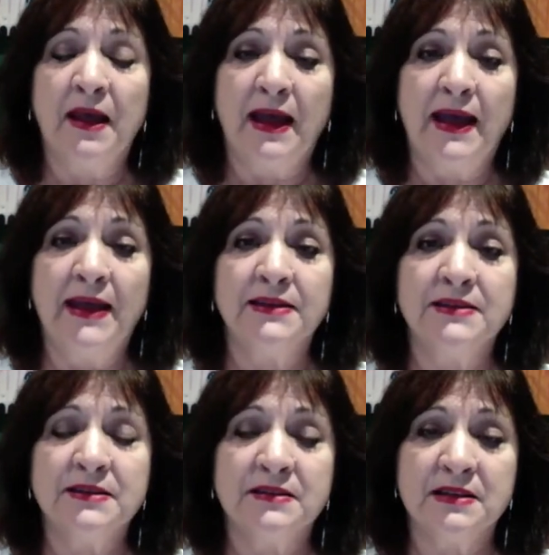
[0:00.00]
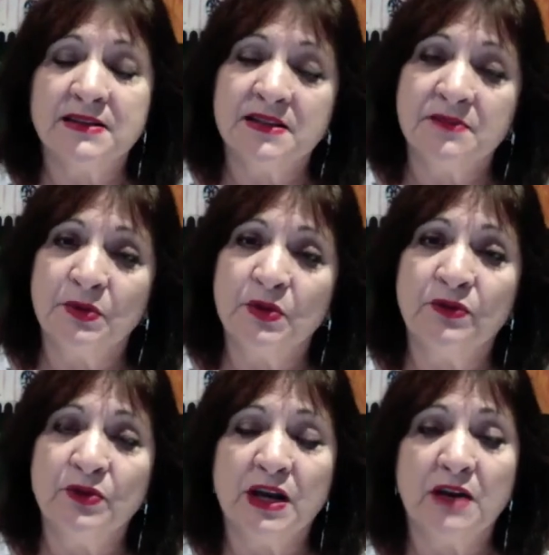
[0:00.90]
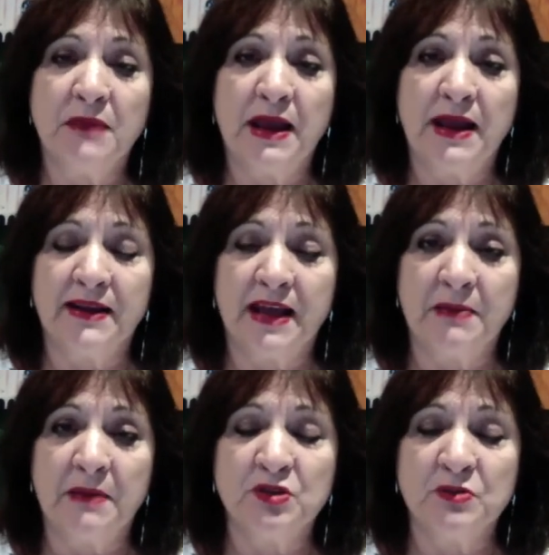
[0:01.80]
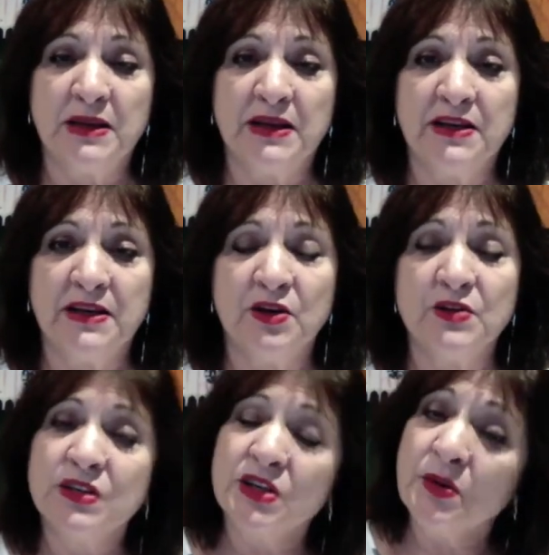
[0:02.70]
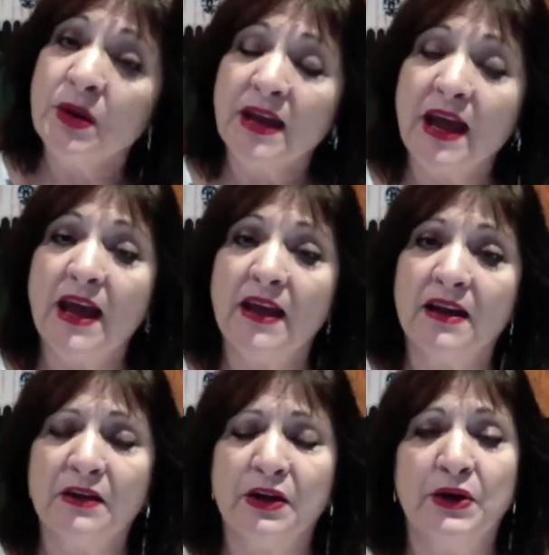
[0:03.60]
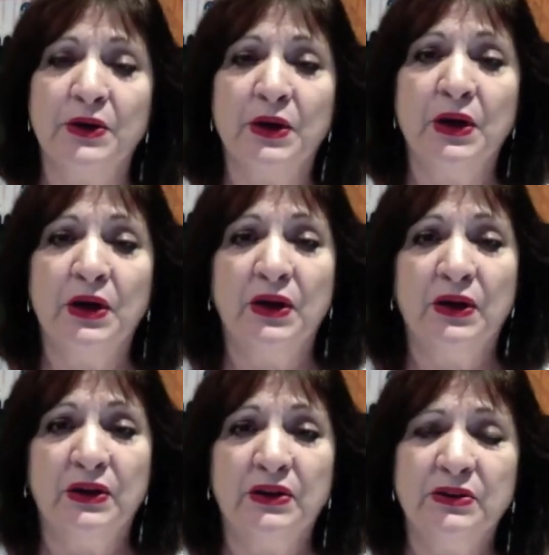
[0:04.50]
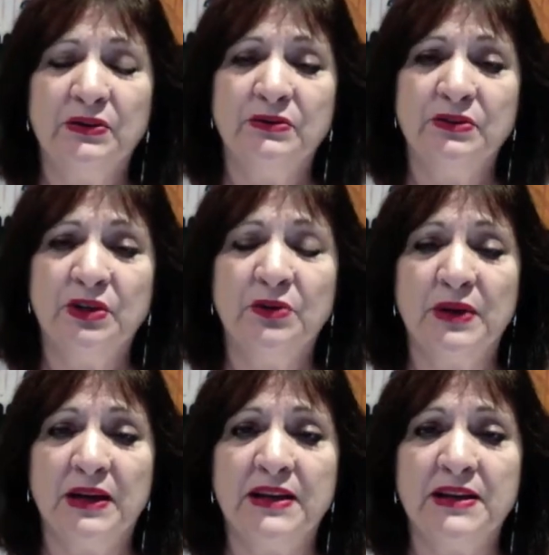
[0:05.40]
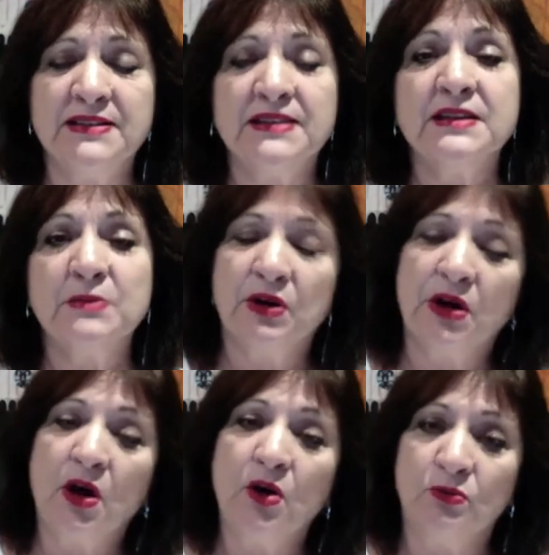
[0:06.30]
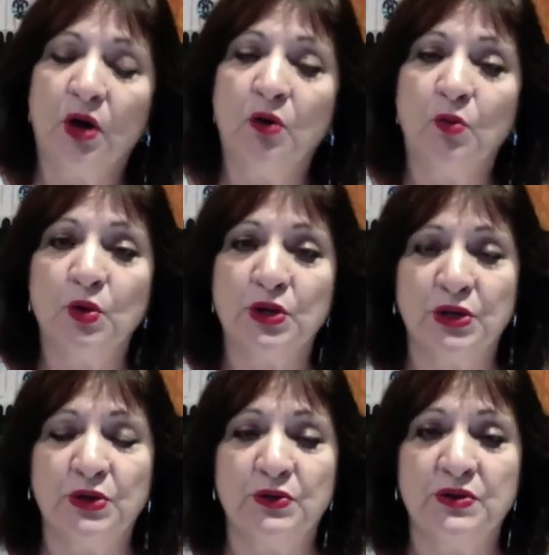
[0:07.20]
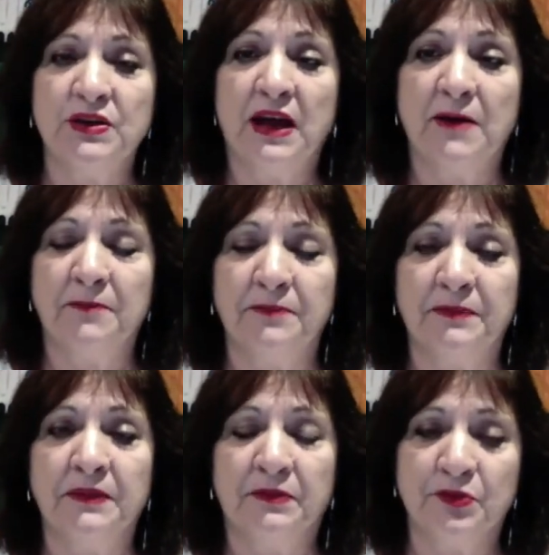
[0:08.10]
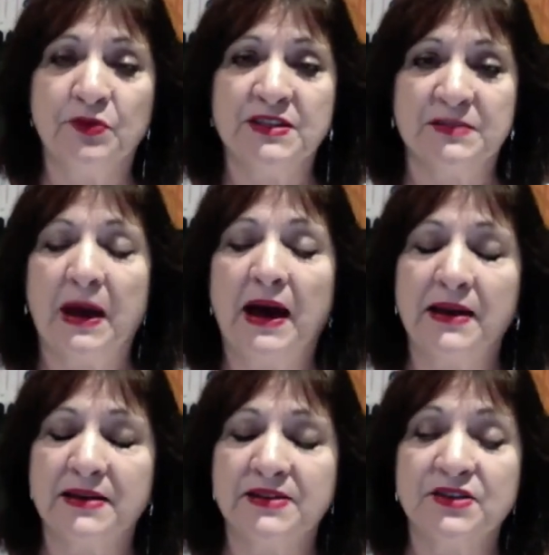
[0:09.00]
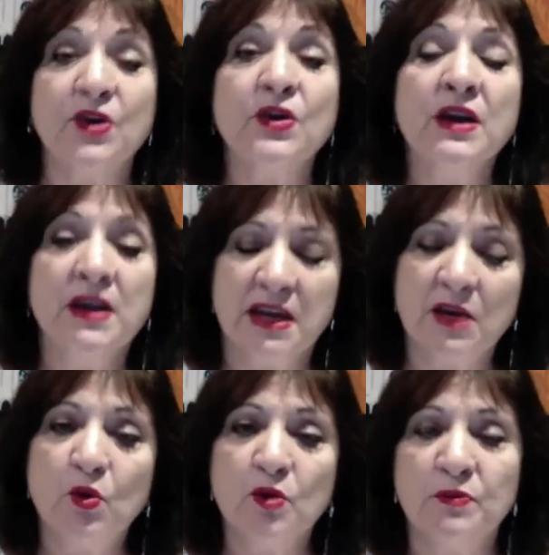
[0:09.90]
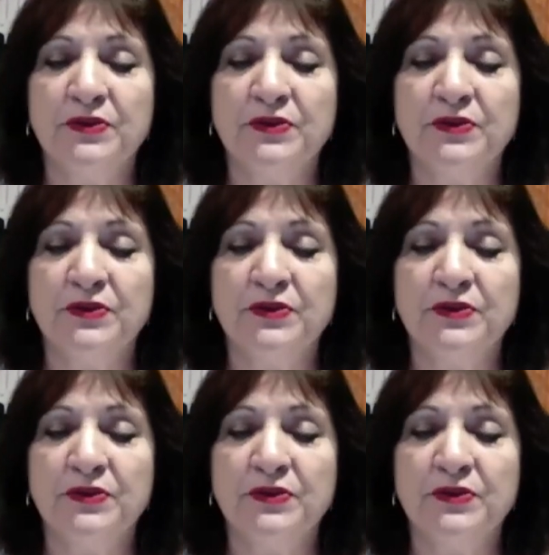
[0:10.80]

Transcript: And this beautiful young man came up to me and he goes, are you okay? And I go, oh, not really. He says, come on, I'll walk you. through this part. So he walked me